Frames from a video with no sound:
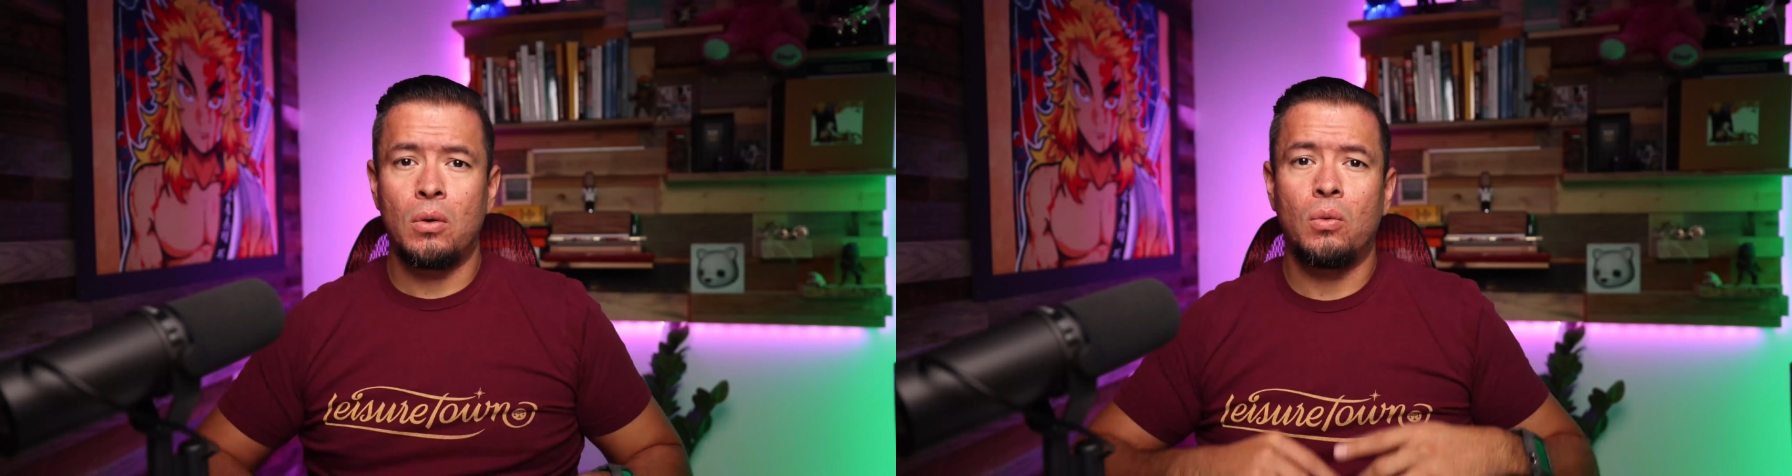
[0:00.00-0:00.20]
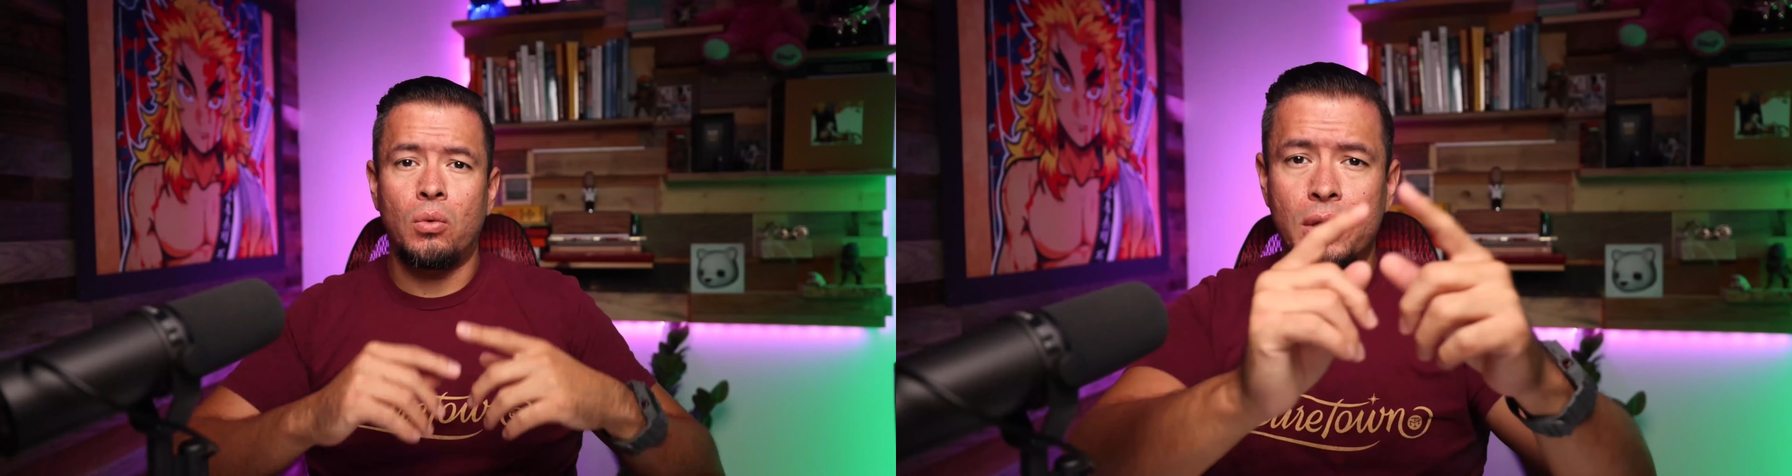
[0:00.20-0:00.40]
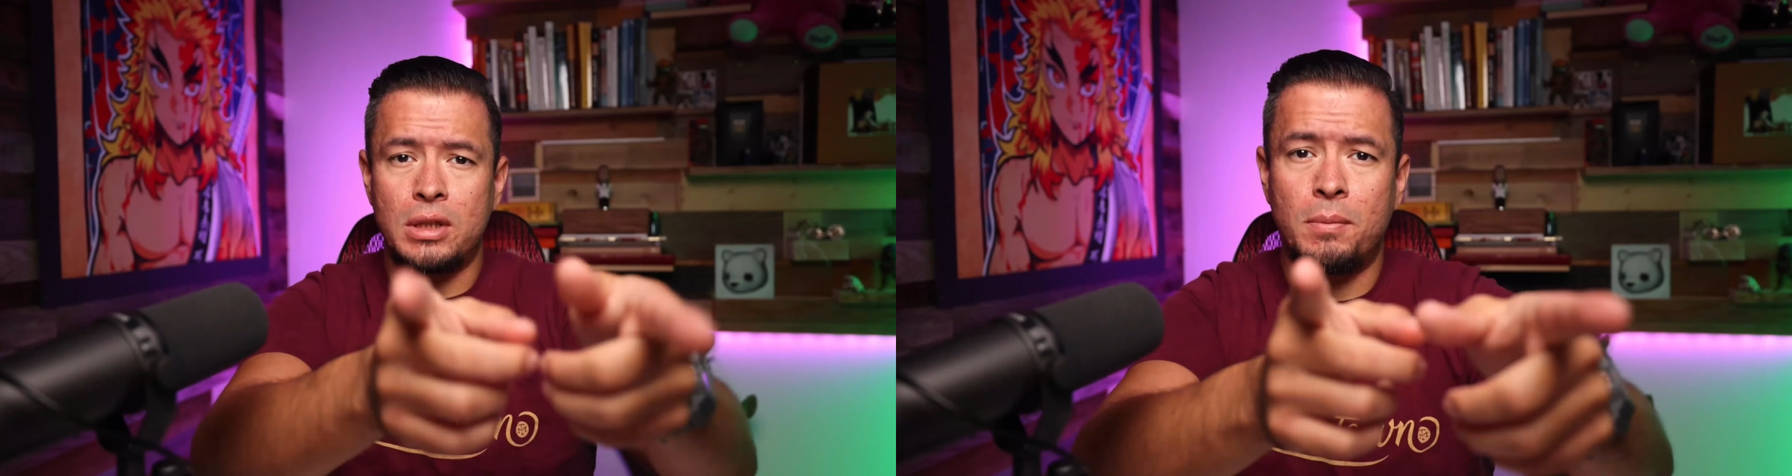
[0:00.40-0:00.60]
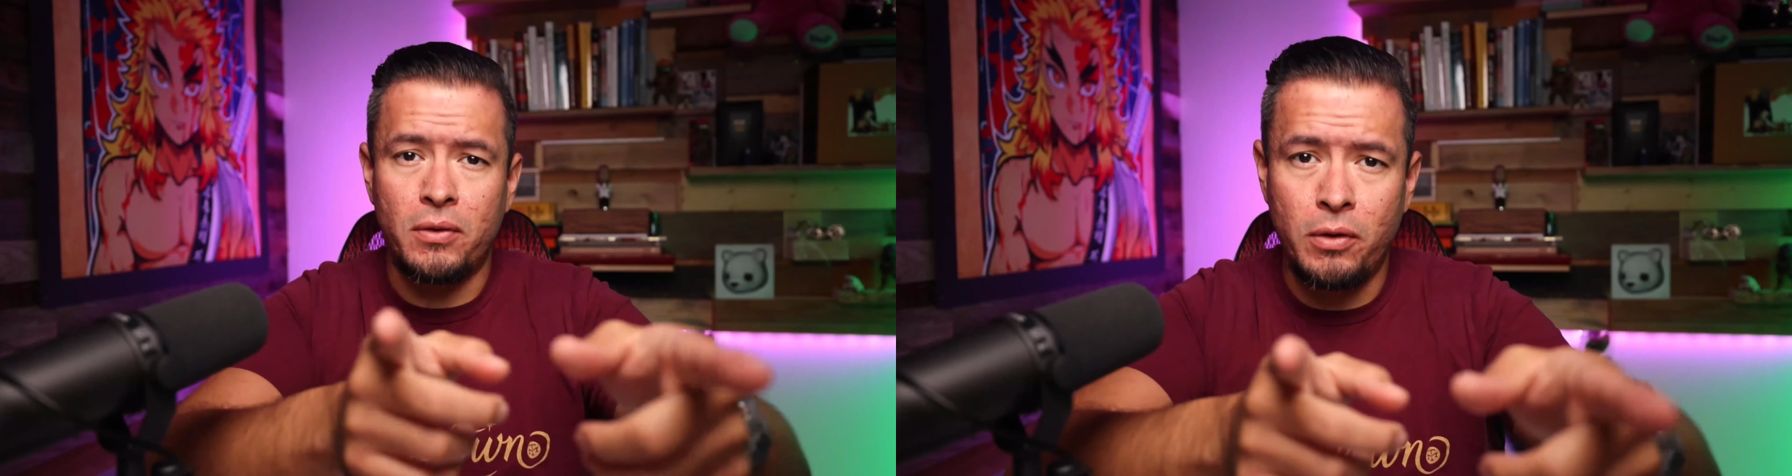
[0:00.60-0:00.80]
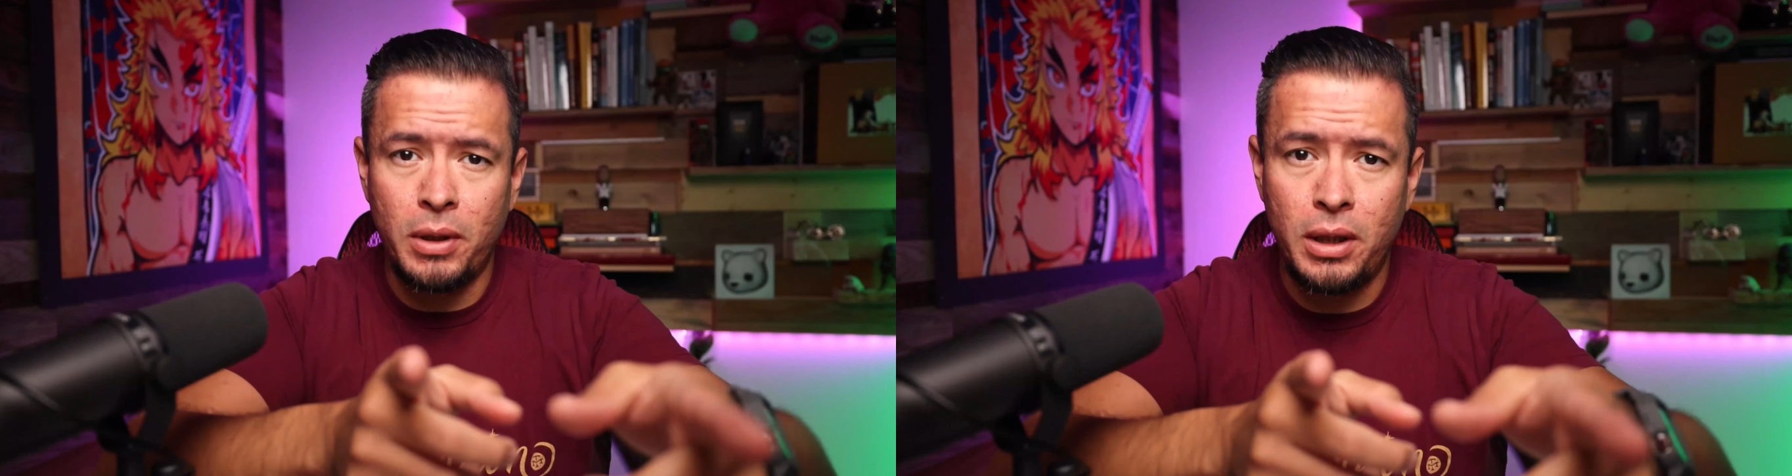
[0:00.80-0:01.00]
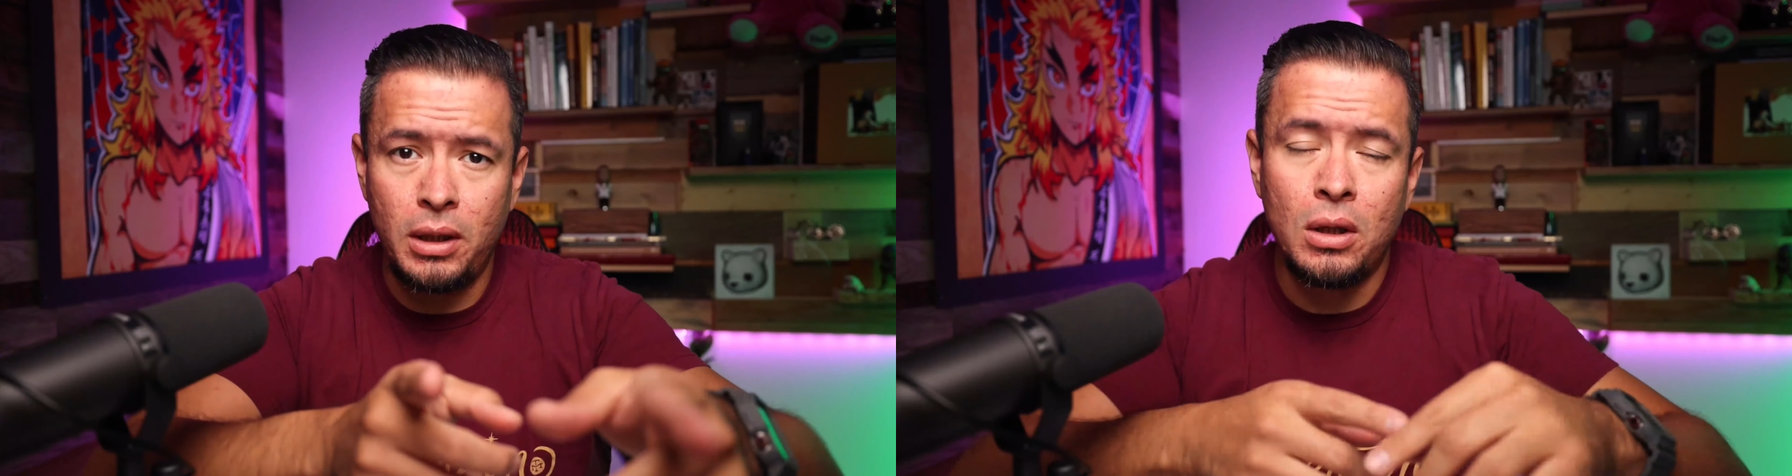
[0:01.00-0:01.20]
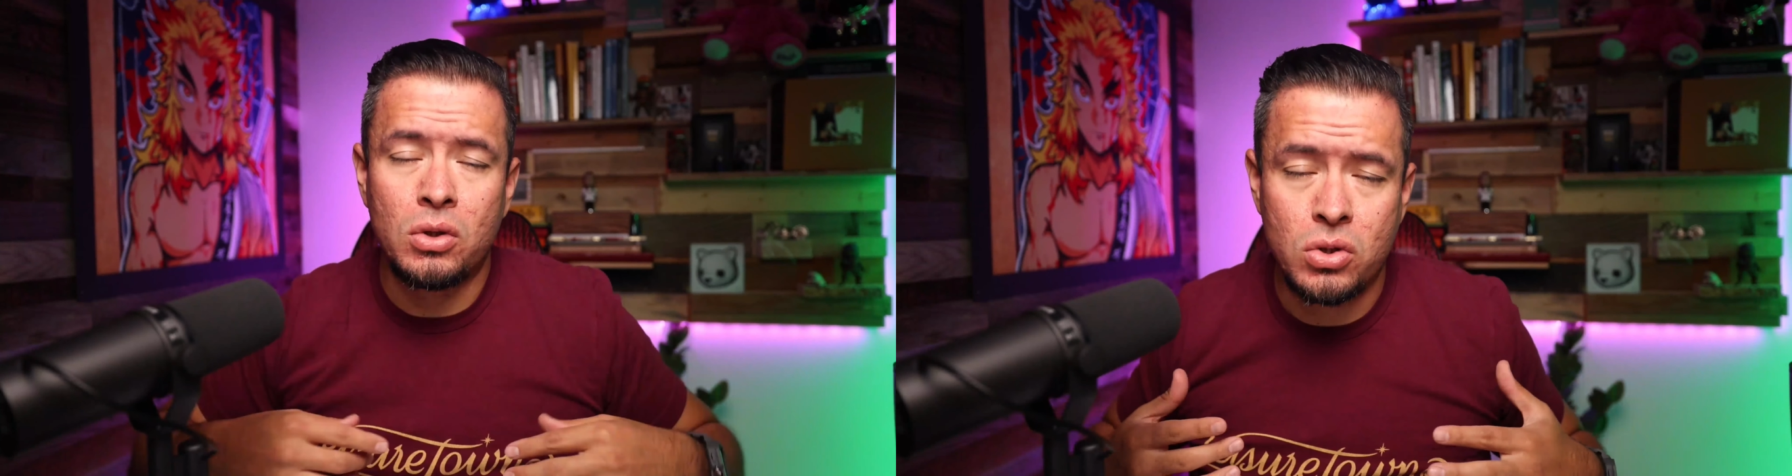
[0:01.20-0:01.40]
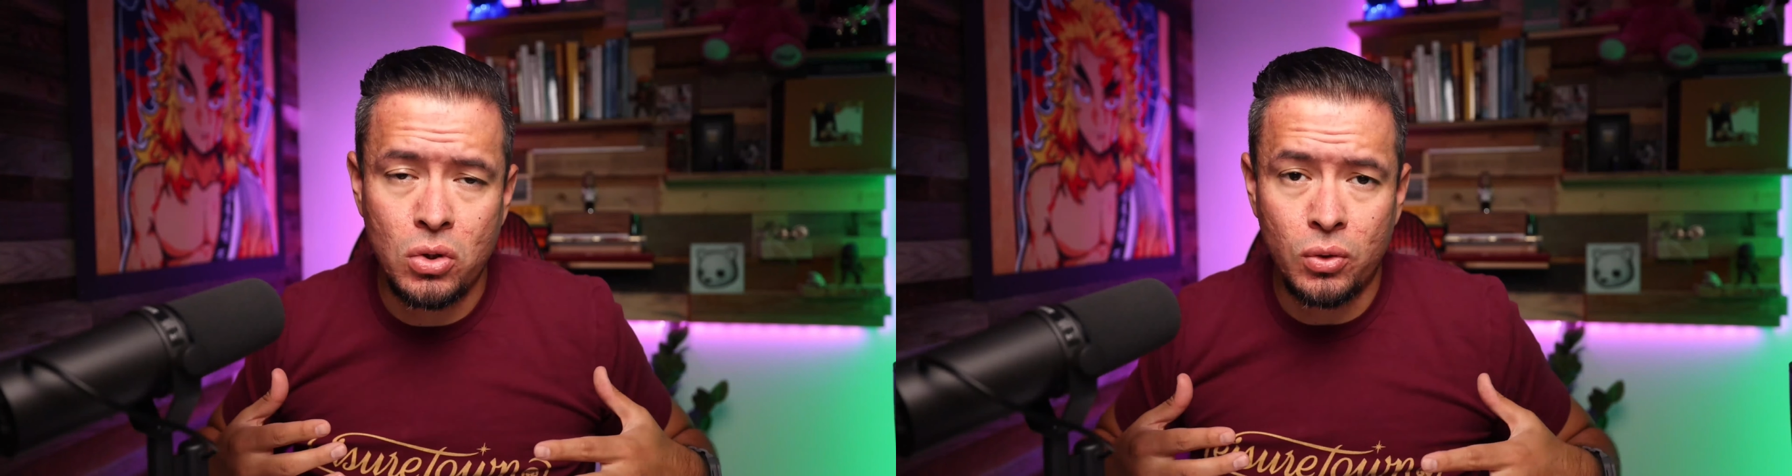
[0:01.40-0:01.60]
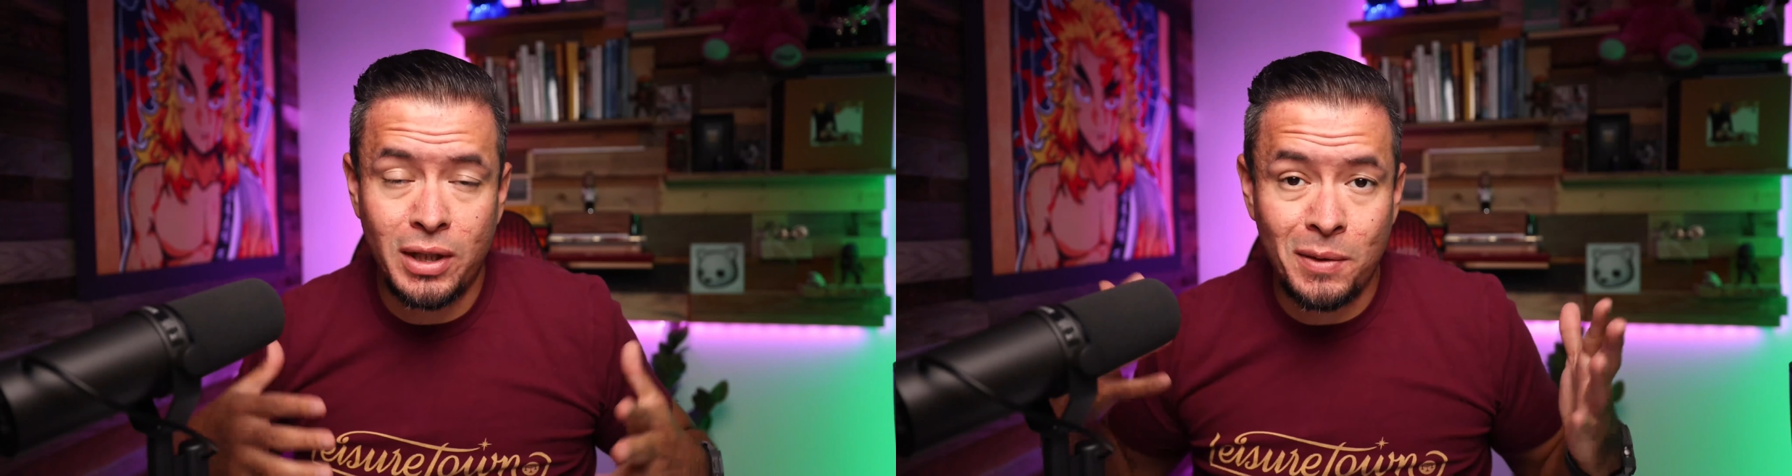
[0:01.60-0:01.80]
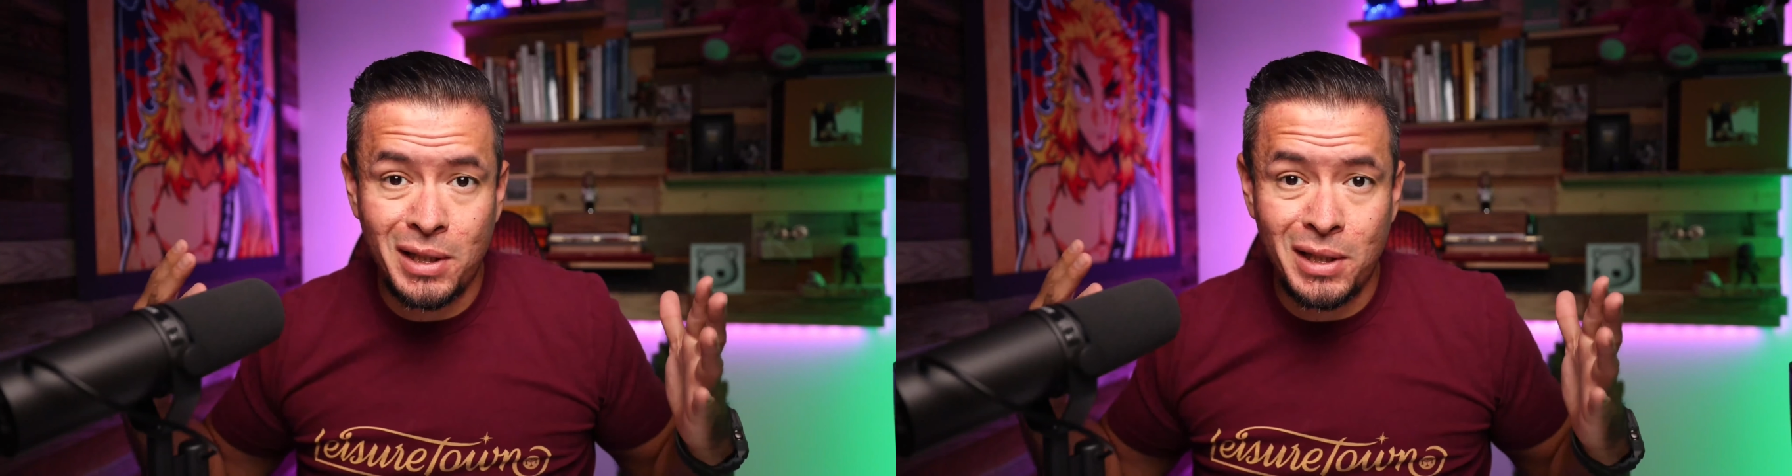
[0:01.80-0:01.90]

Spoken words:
What's up, everybody? So today